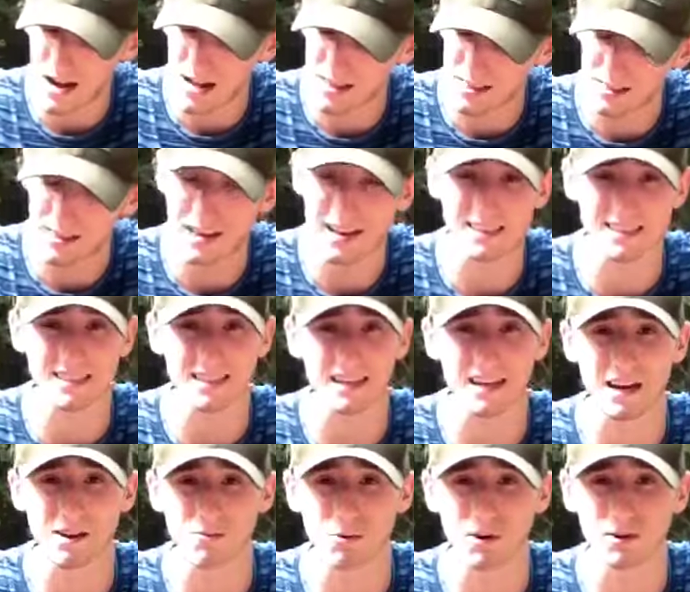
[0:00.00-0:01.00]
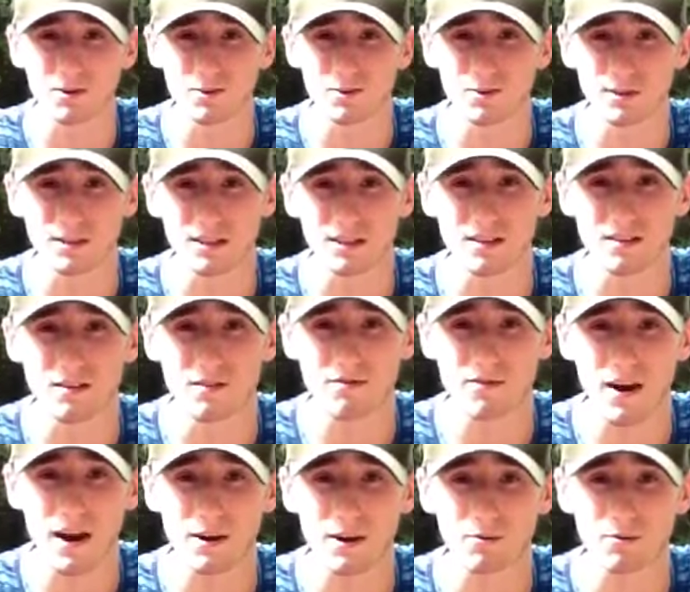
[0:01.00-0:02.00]
the last thing I want to do is get in a
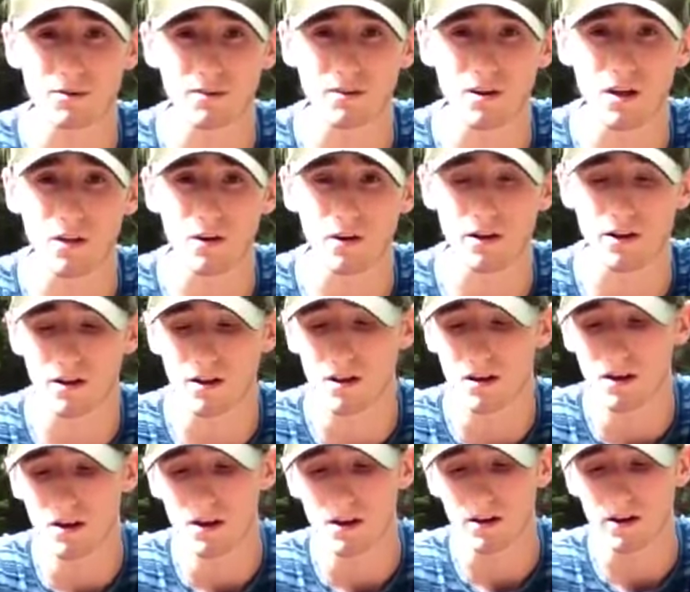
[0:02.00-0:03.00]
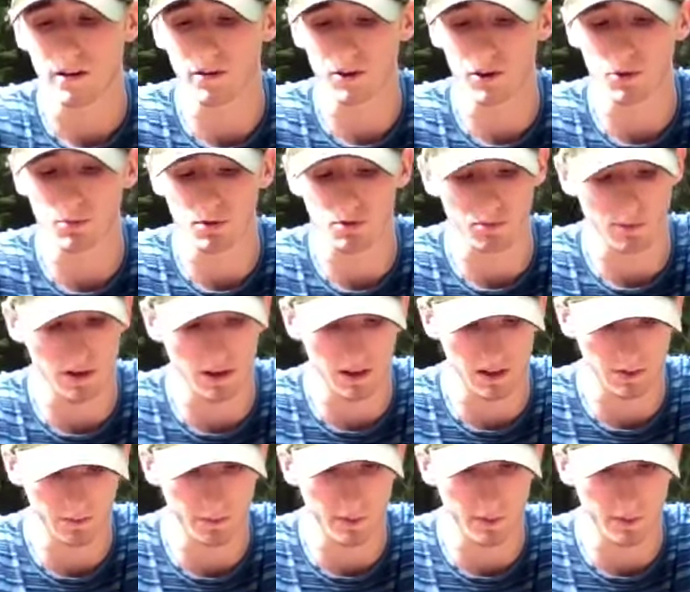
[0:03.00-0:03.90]
fight with another human being.